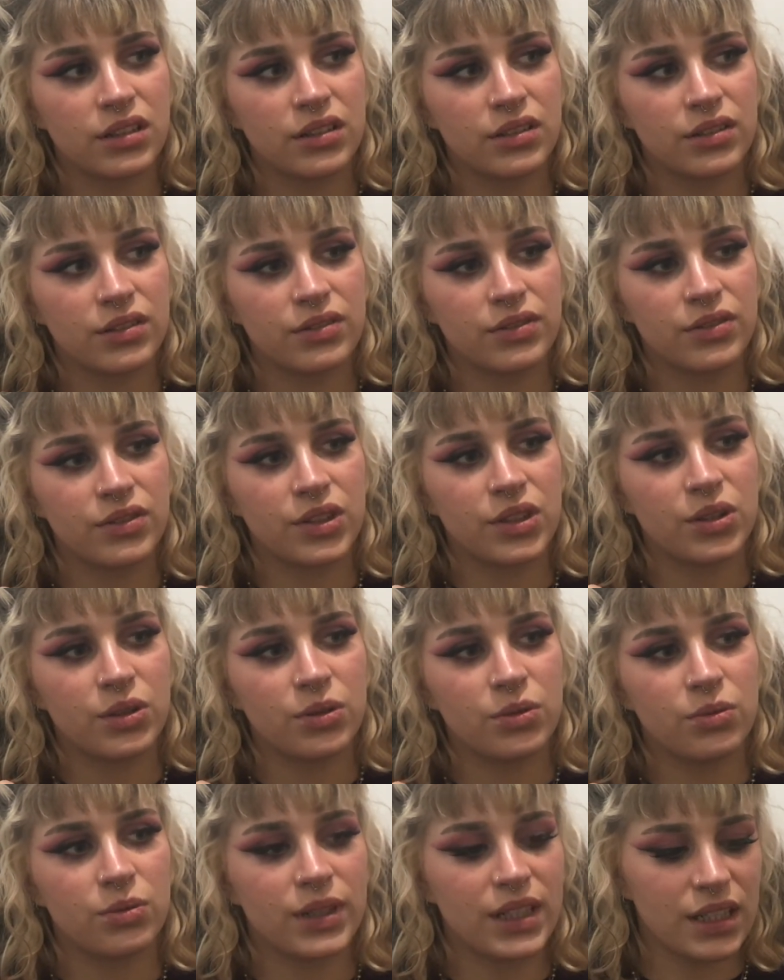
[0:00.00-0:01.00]

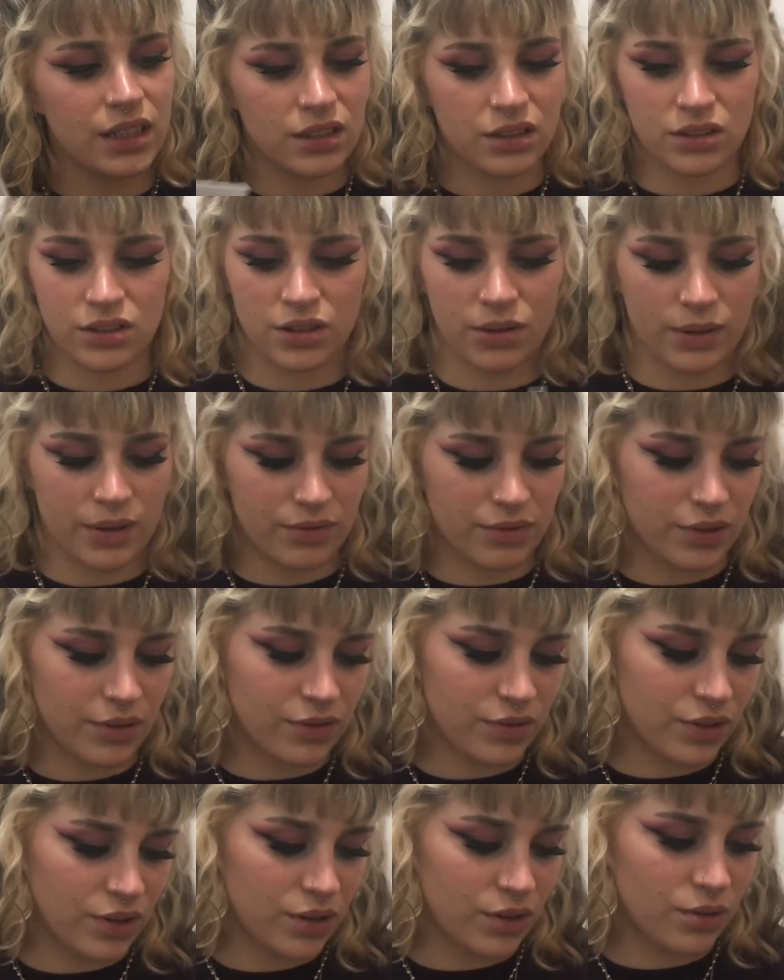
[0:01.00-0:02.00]
few weeks, so every
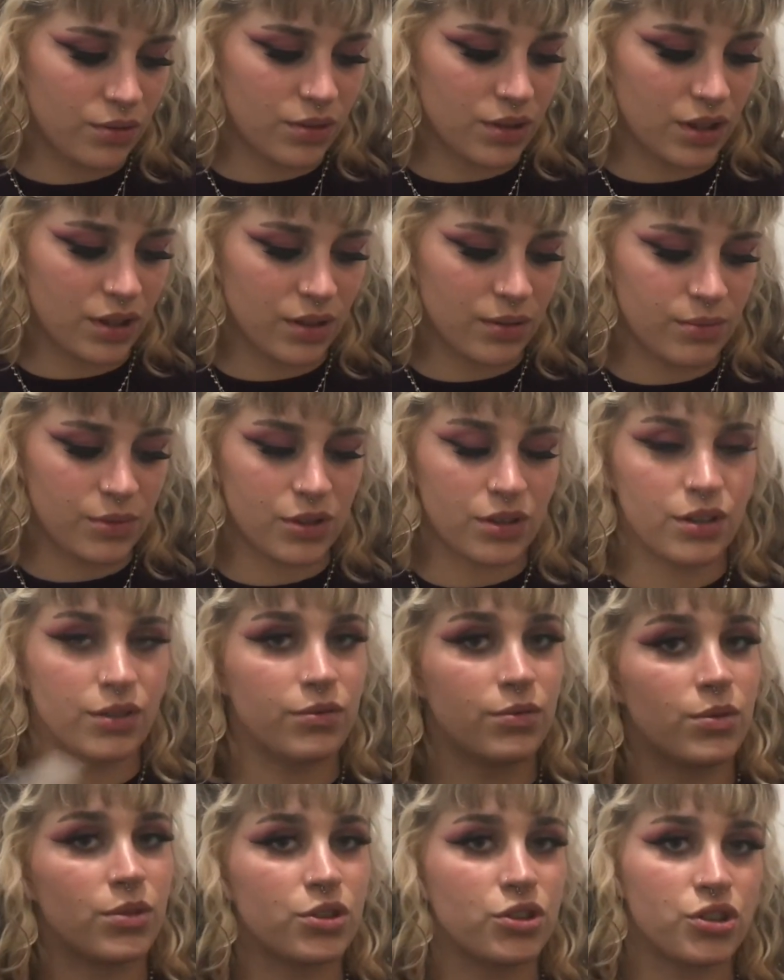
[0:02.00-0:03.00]
few times that you've
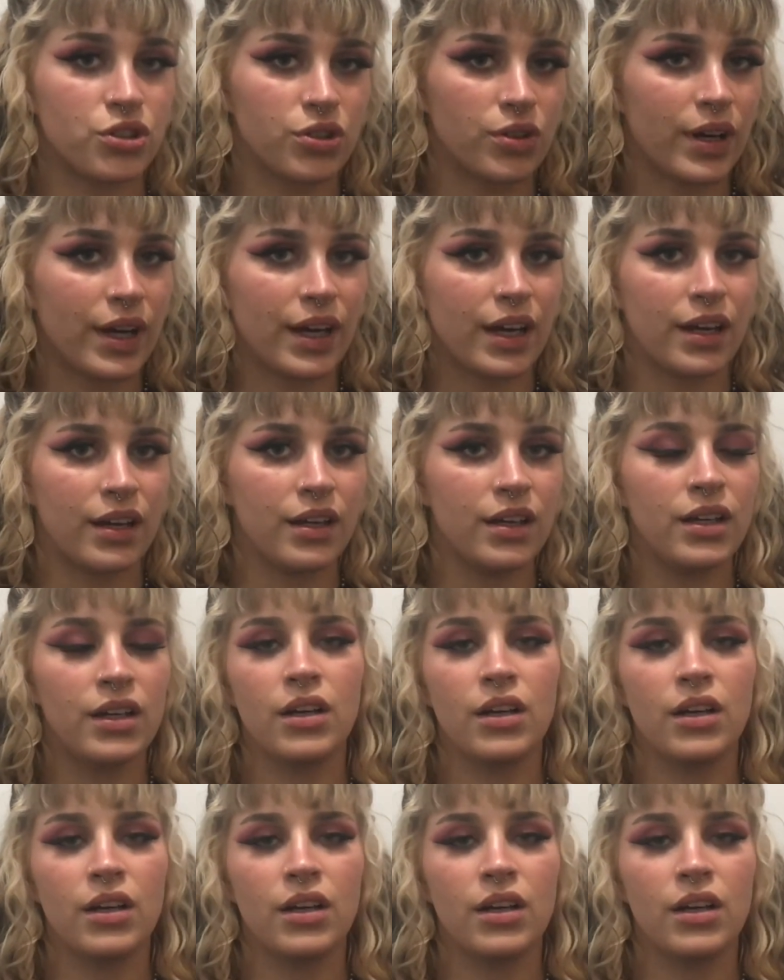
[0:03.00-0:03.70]
washed your hair.